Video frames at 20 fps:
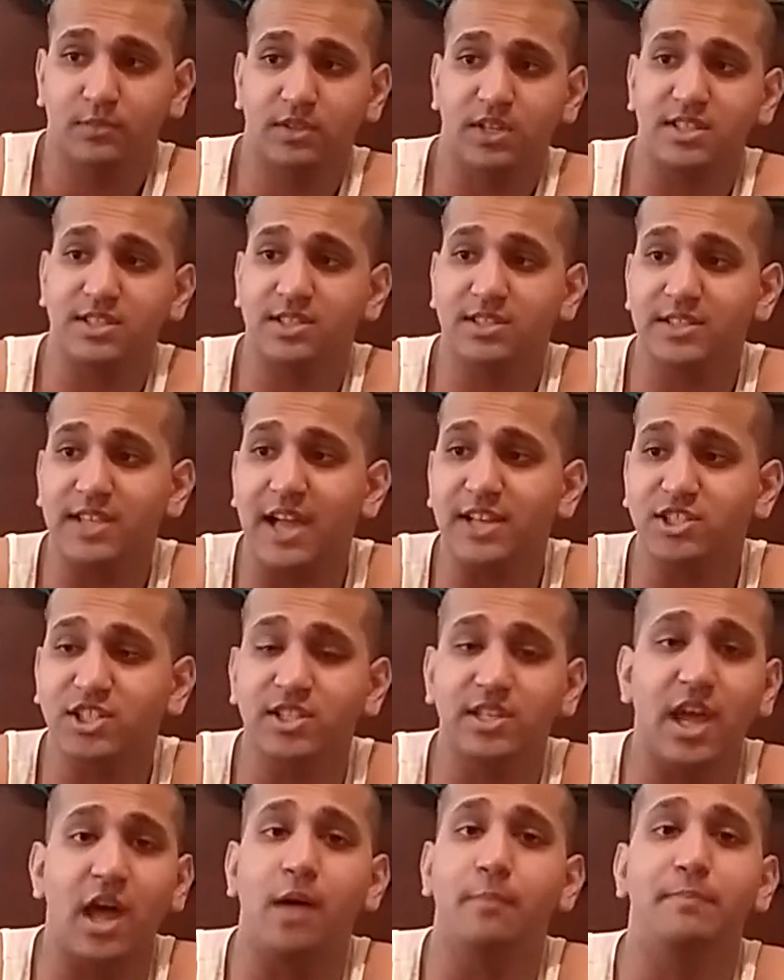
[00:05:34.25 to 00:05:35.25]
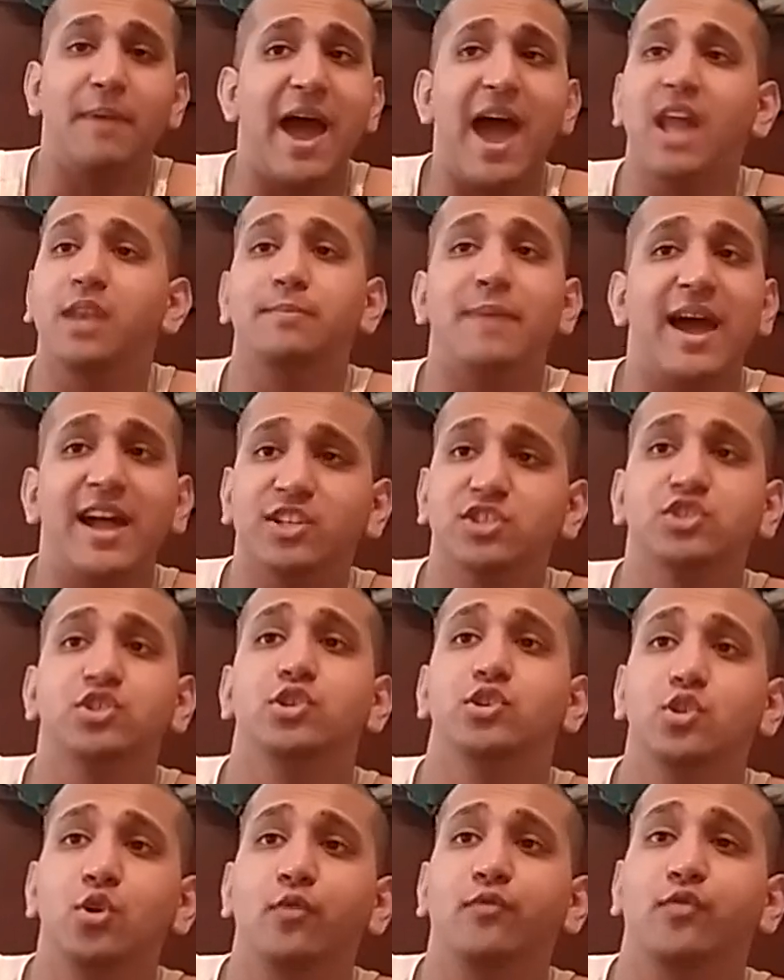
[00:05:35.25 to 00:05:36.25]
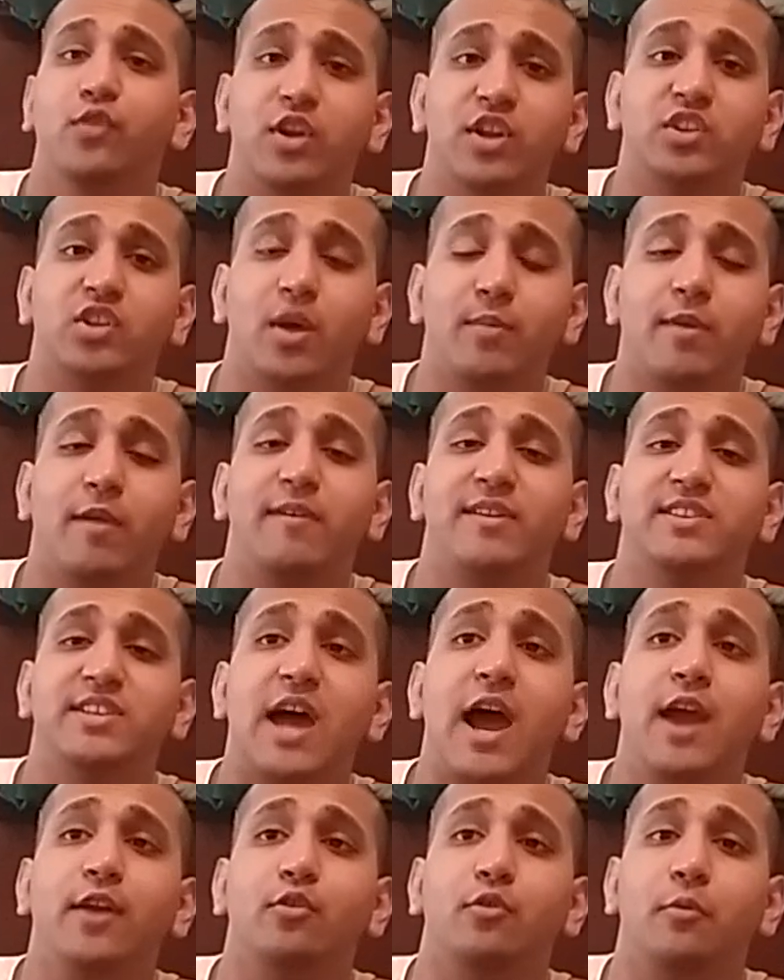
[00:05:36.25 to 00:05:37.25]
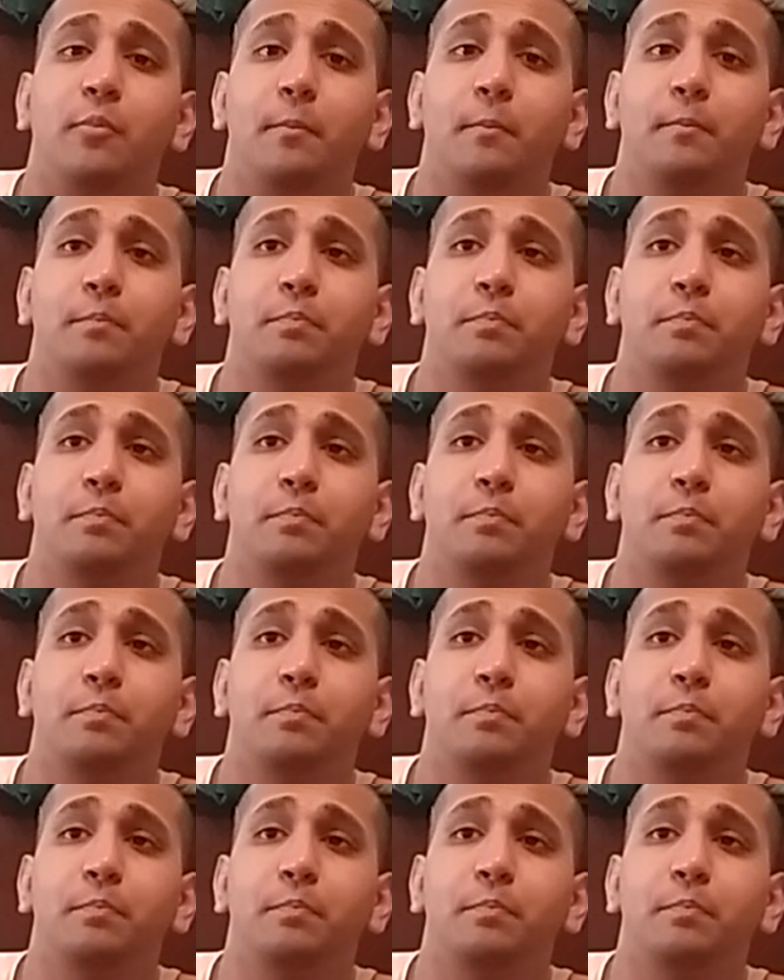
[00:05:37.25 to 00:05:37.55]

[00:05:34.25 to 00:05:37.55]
this is actually not a bad match to do for the WWE title.